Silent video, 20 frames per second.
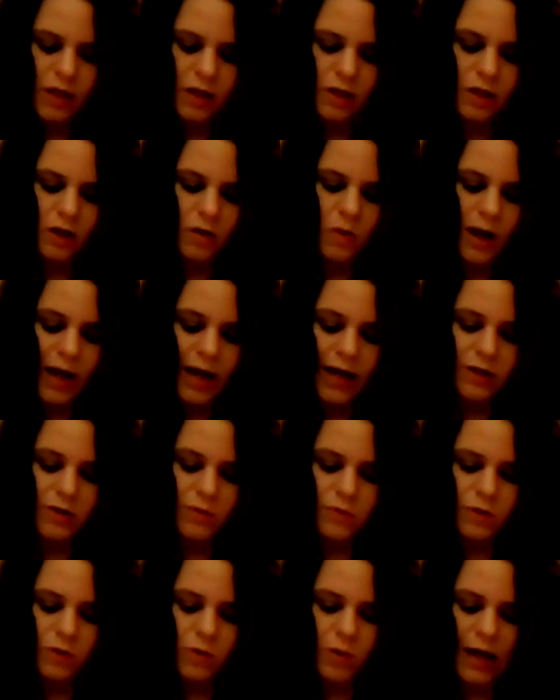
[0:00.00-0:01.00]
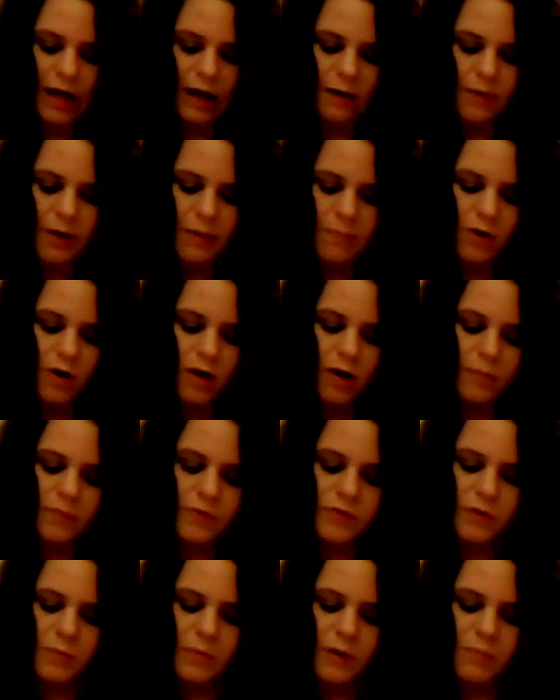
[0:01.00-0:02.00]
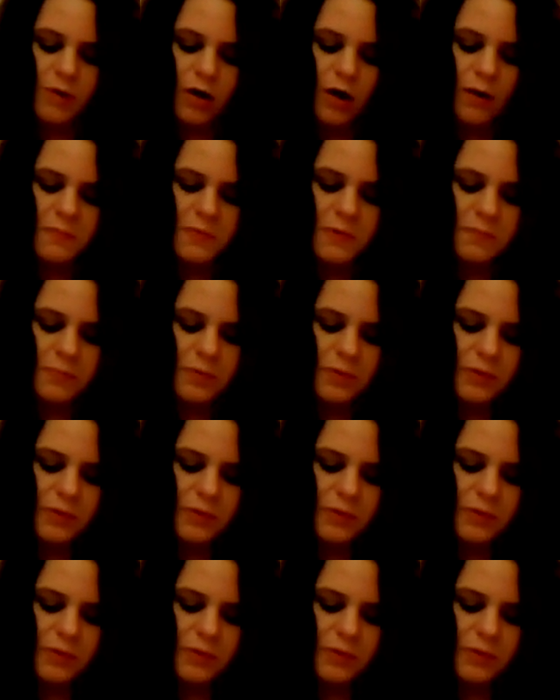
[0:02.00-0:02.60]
I don't know how so my mom